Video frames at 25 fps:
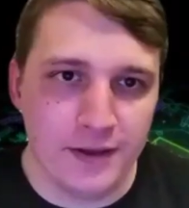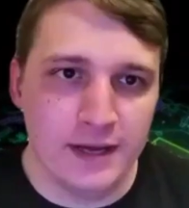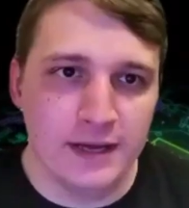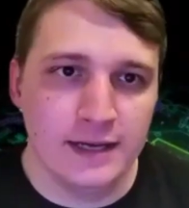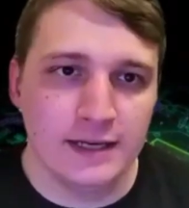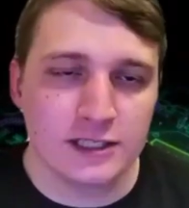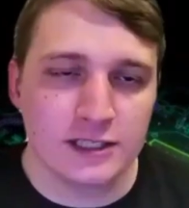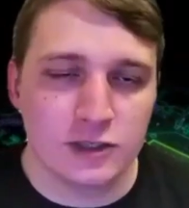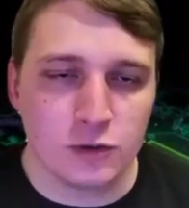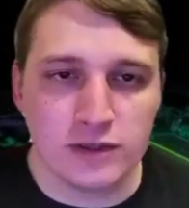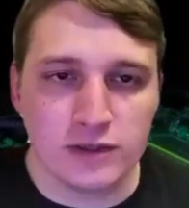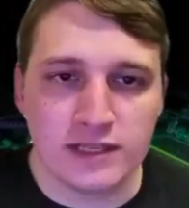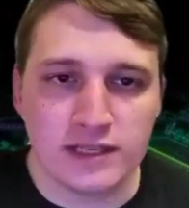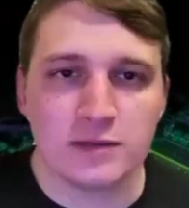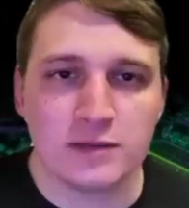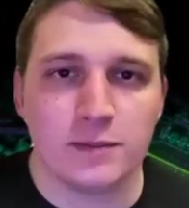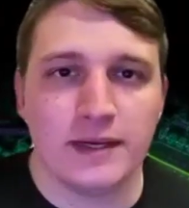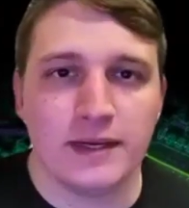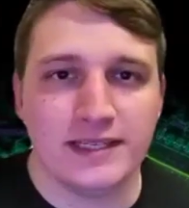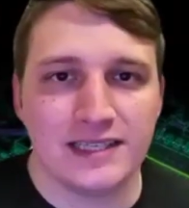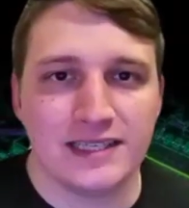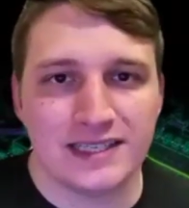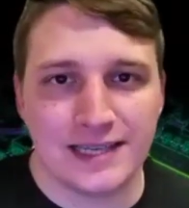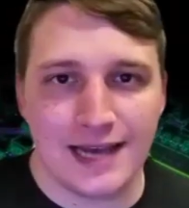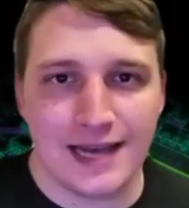So what this
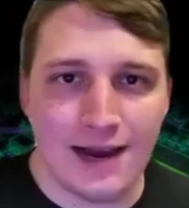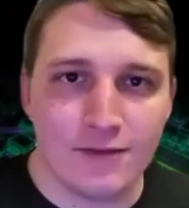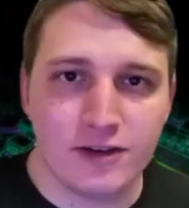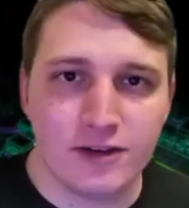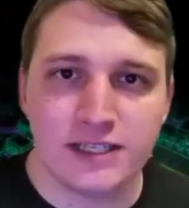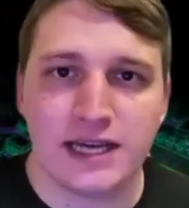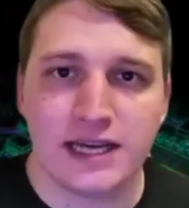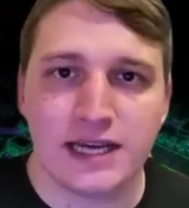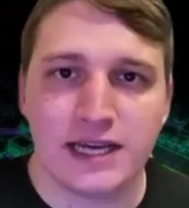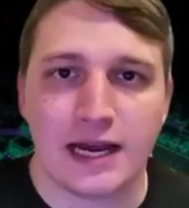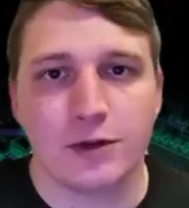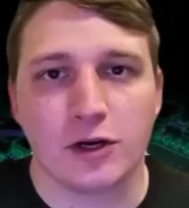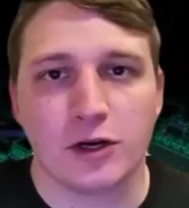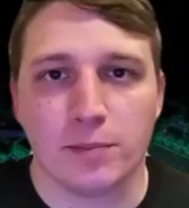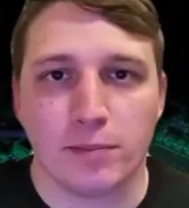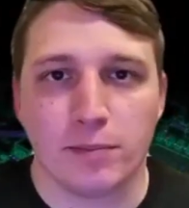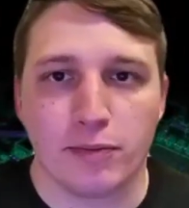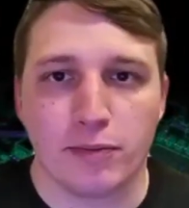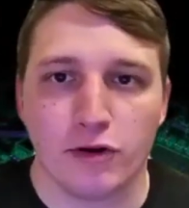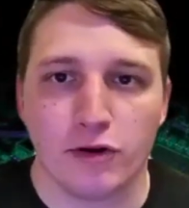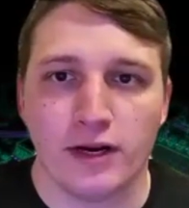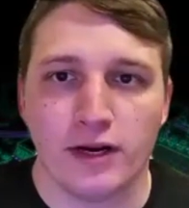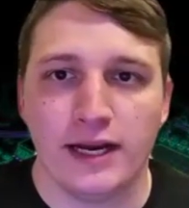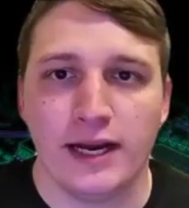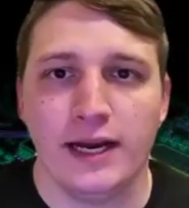means is every time
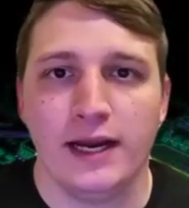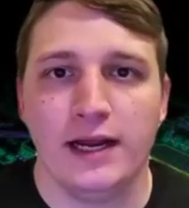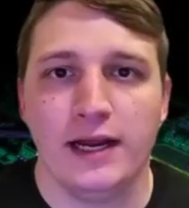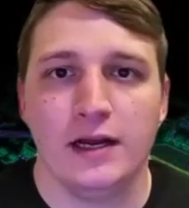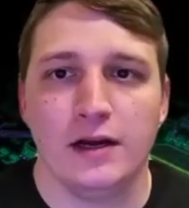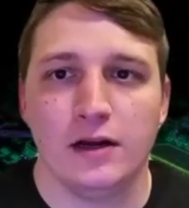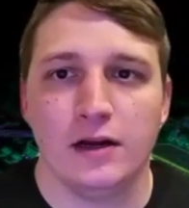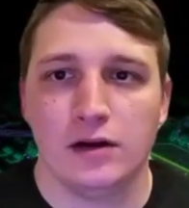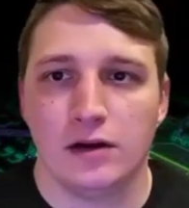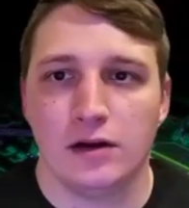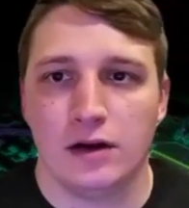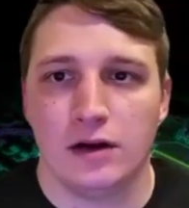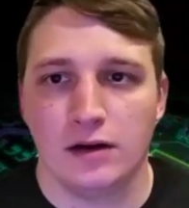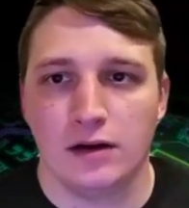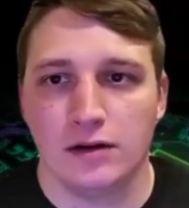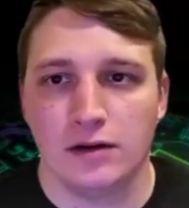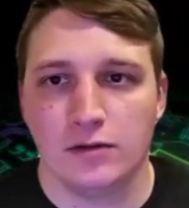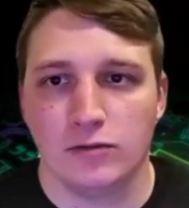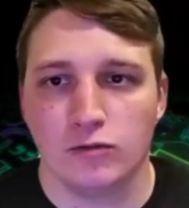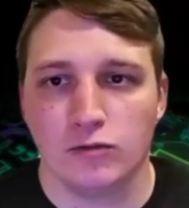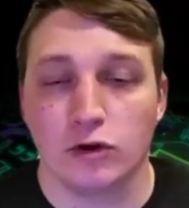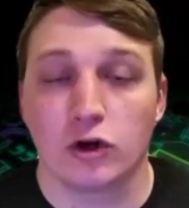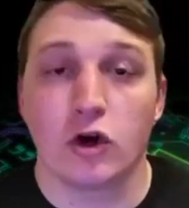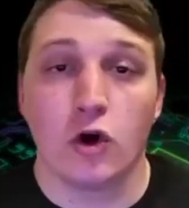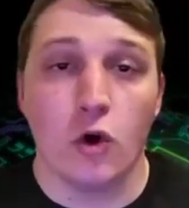Capri
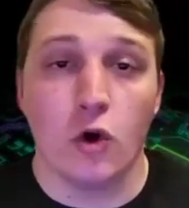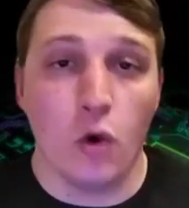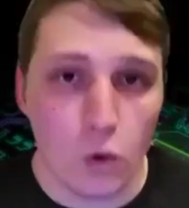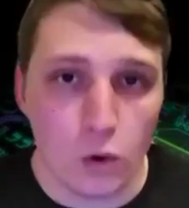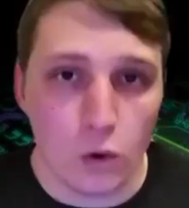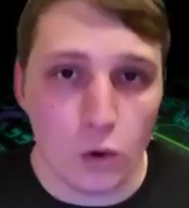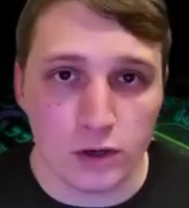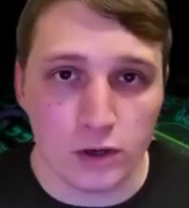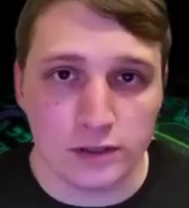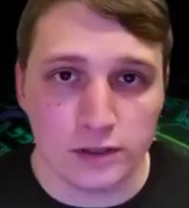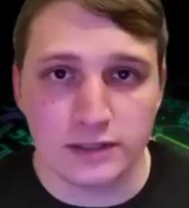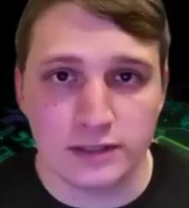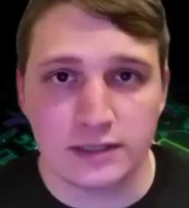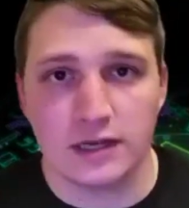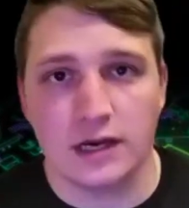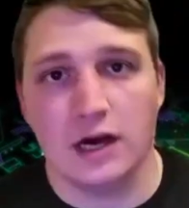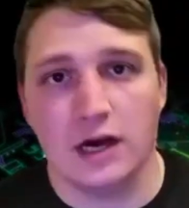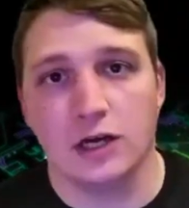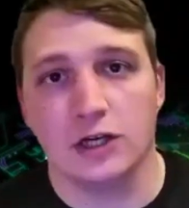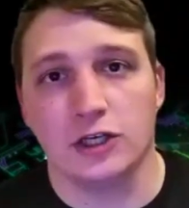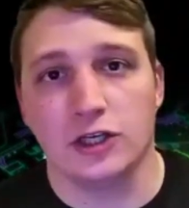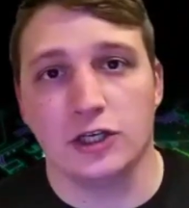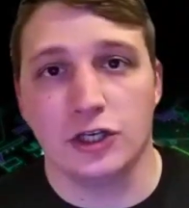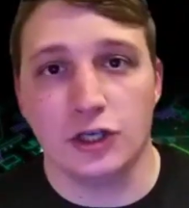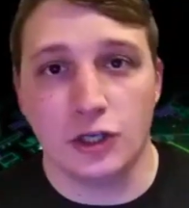records
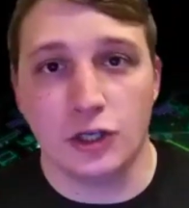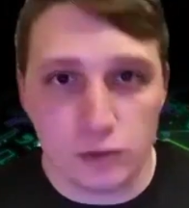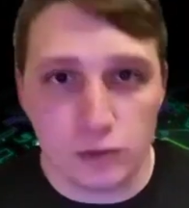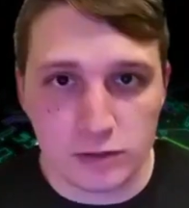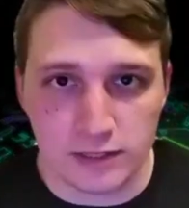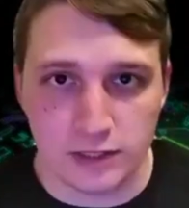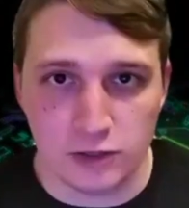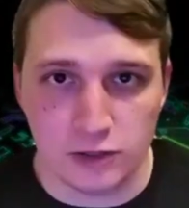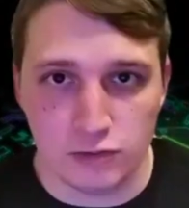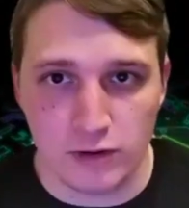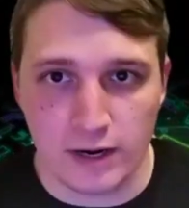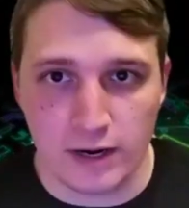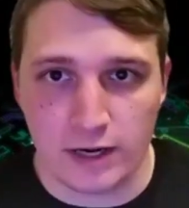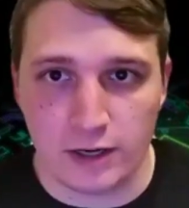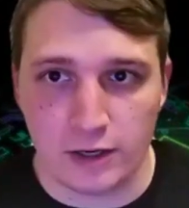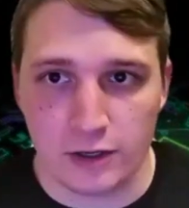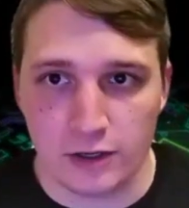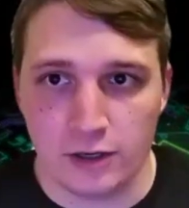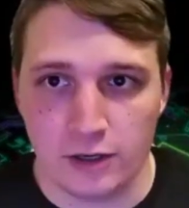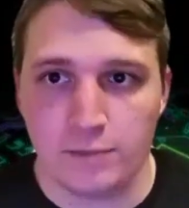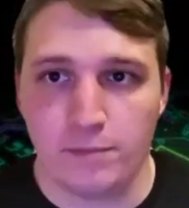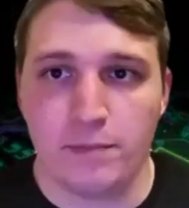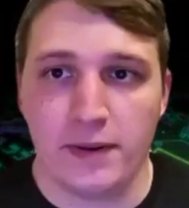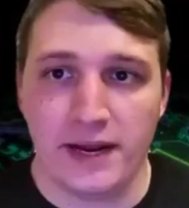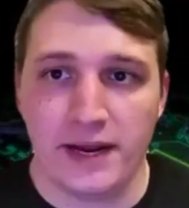a usage
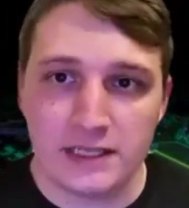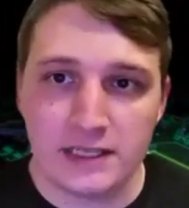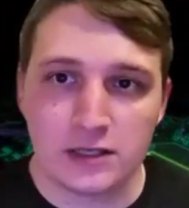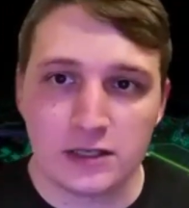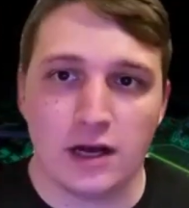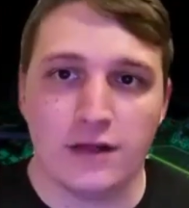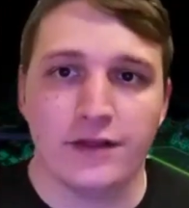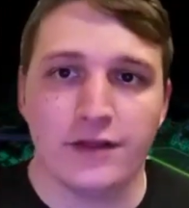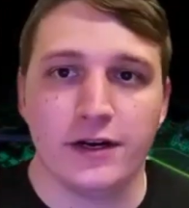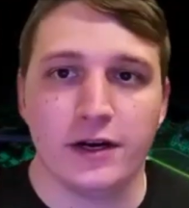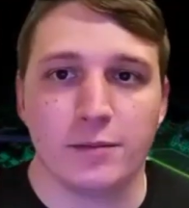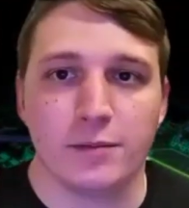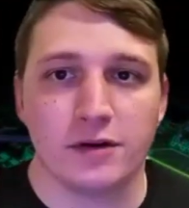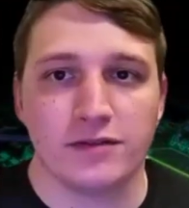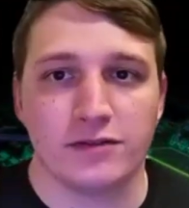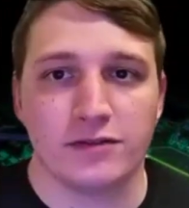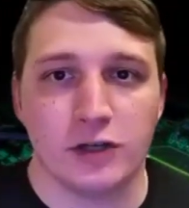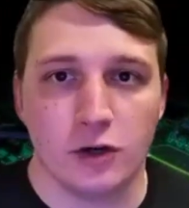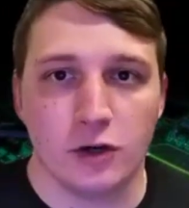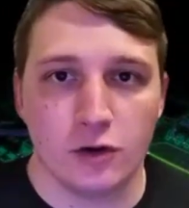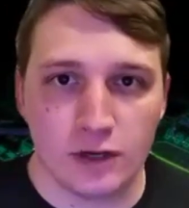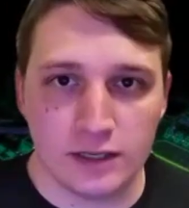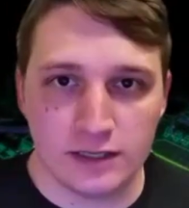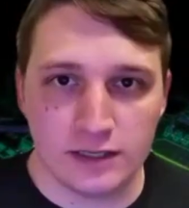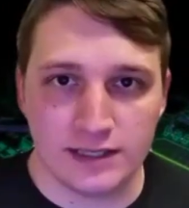record based on the number of
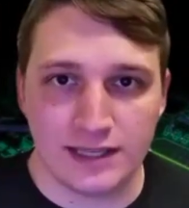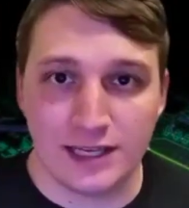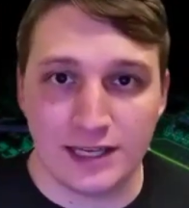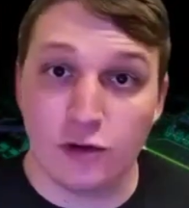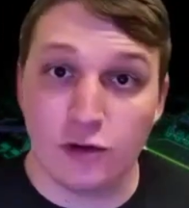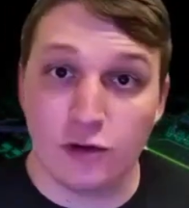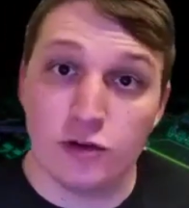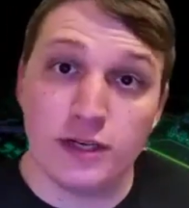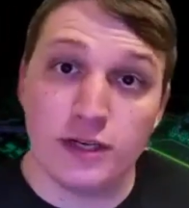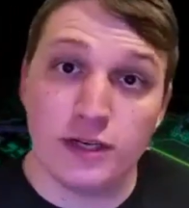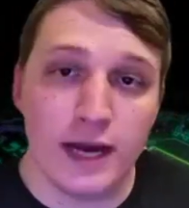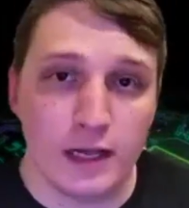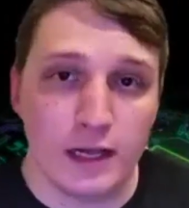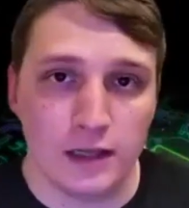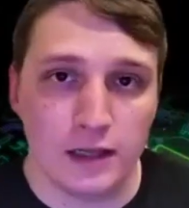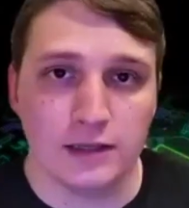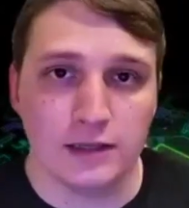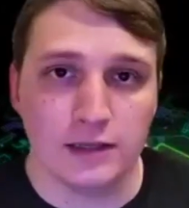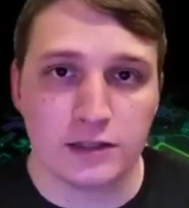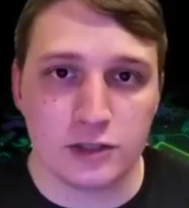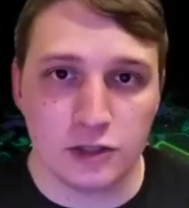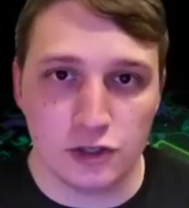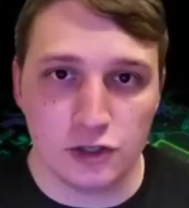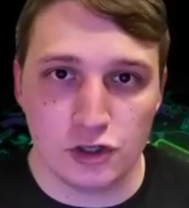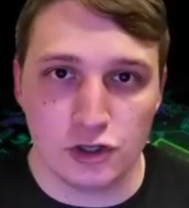tokens that you tell
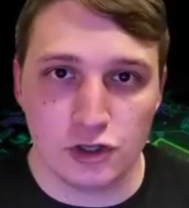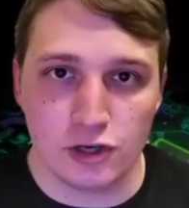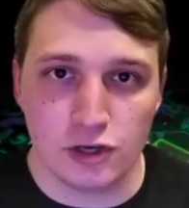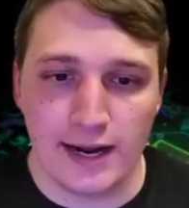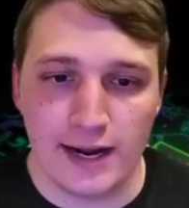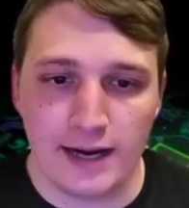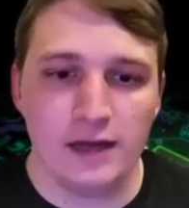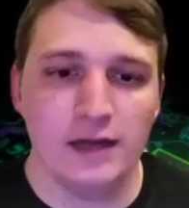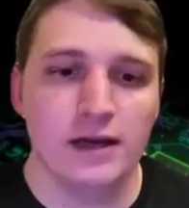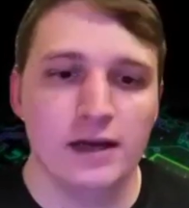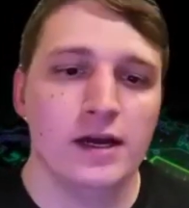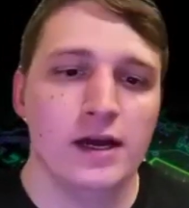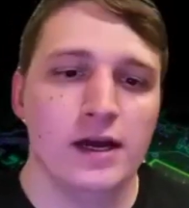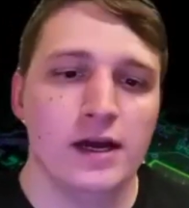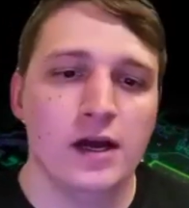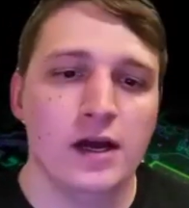us to track,